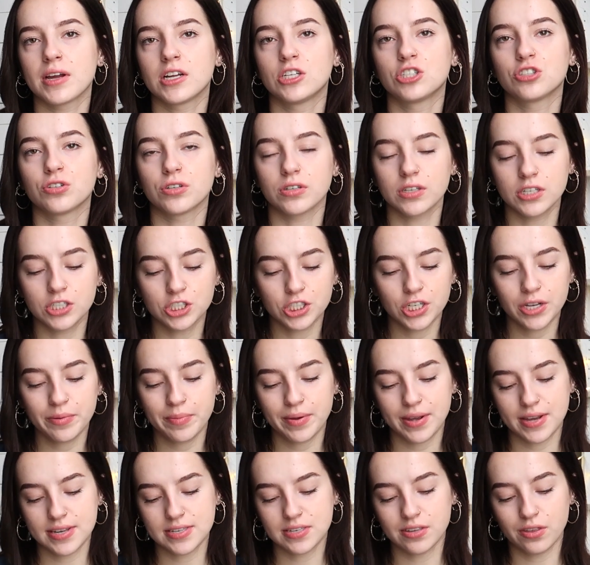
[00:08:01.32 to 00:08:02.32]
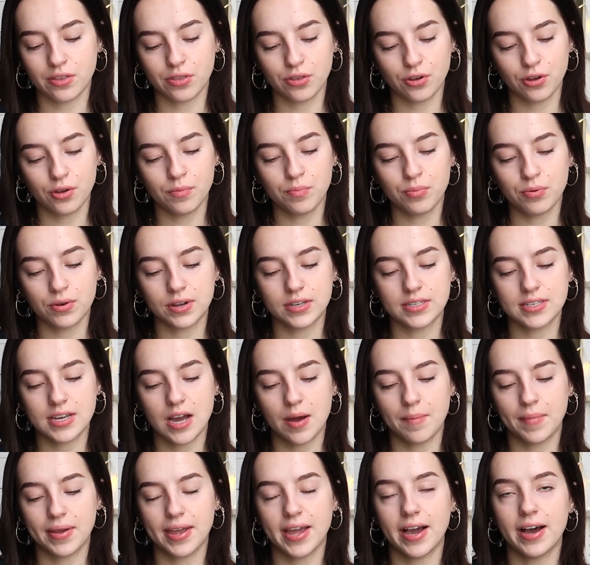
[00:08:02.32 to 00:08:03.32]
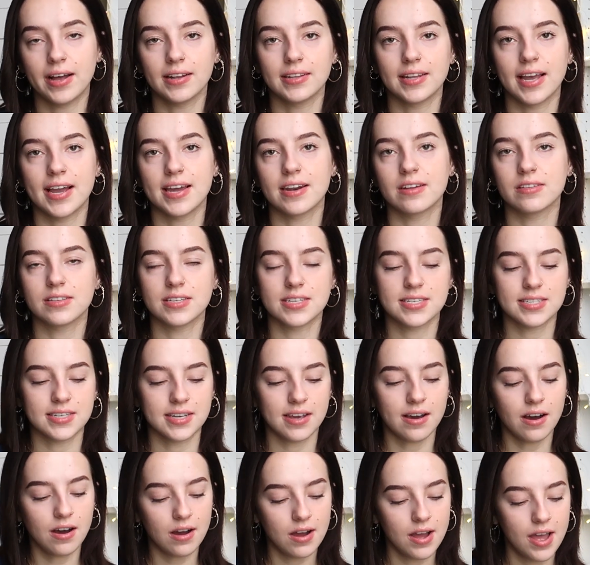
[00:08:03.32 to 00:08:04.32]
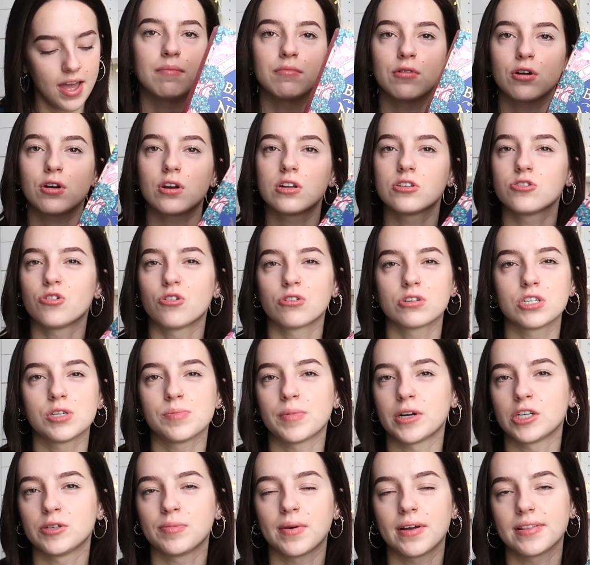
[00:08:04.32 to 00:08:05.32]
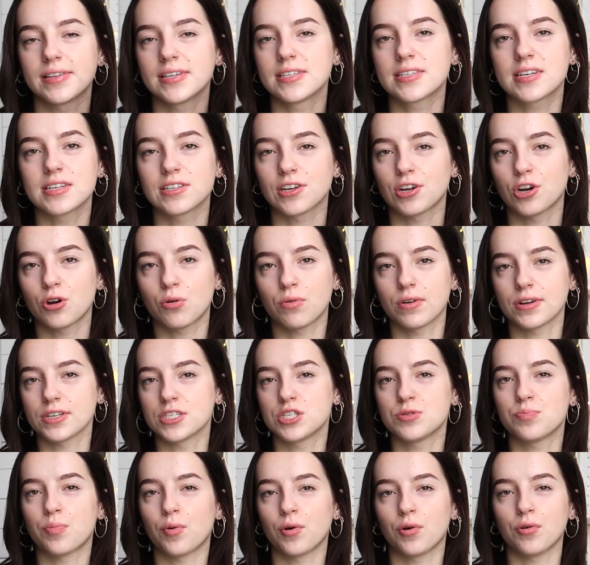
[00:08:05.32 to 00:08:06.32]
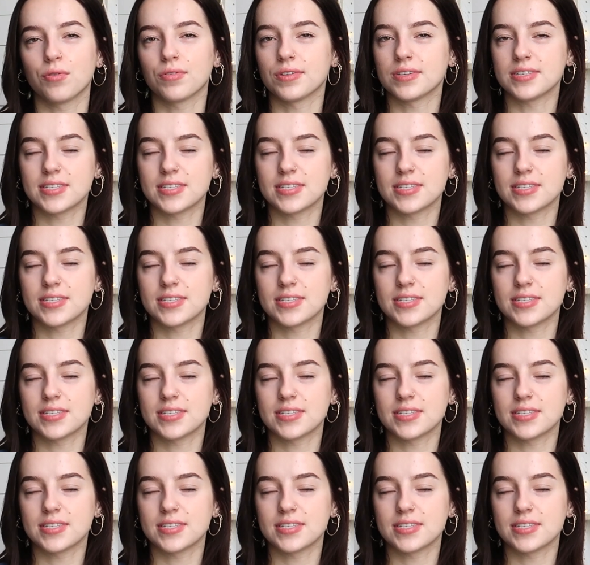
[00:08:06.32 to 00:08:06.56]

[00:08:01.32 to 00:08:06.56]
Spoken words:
a trilogy because the third book is coming out later this year. I'm not going to talk too much about this because I don't want to spoil the